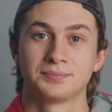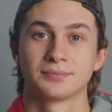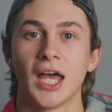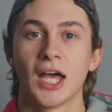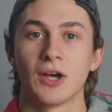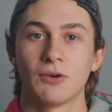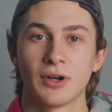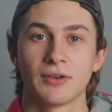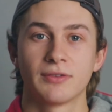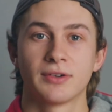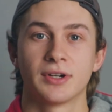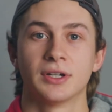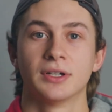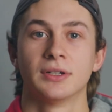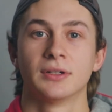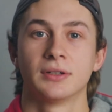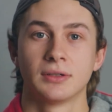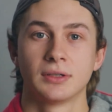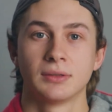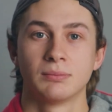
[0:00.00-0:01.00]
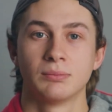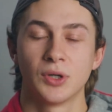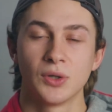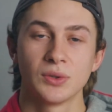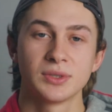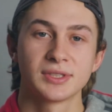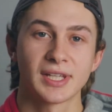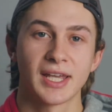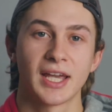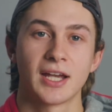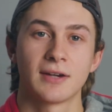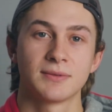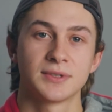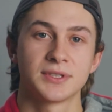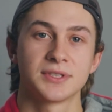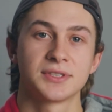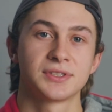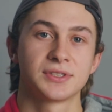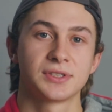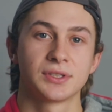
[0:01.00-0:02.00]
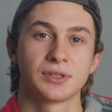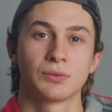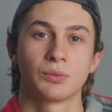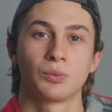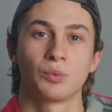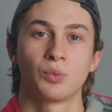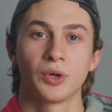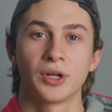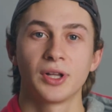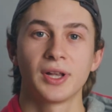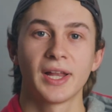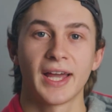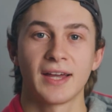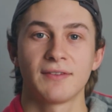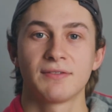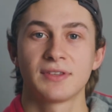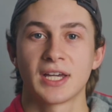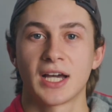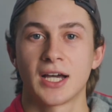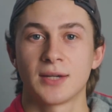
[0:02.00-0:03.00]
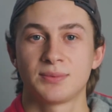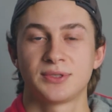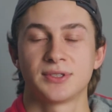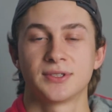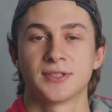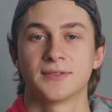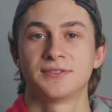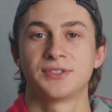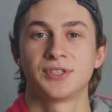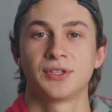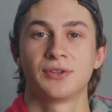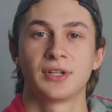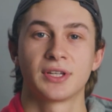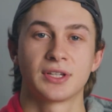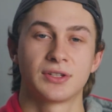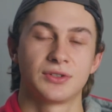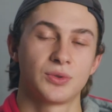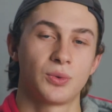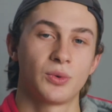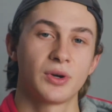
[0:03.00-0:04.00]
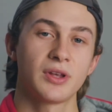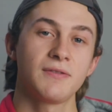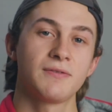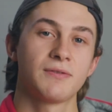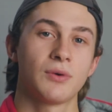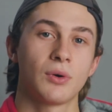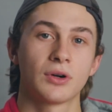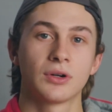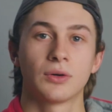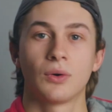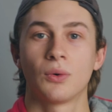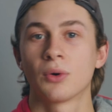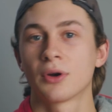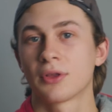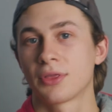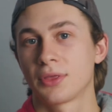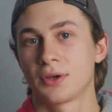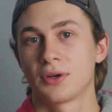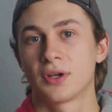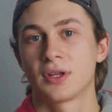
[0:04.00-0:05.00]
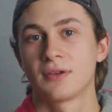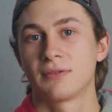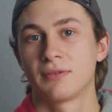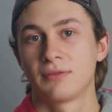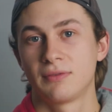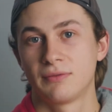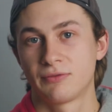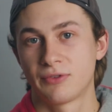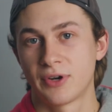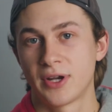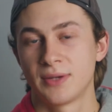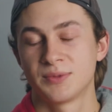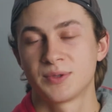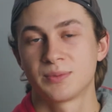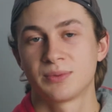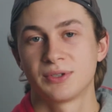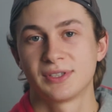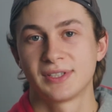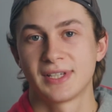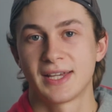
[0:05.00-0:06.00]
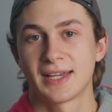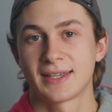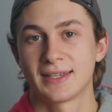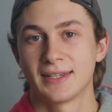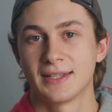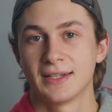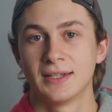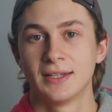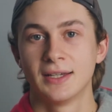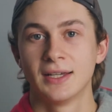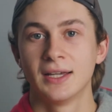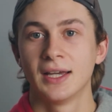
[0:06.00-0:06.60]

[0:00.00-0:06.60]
However, most cameras will have the option of shooting in 24 or 30 frames per second.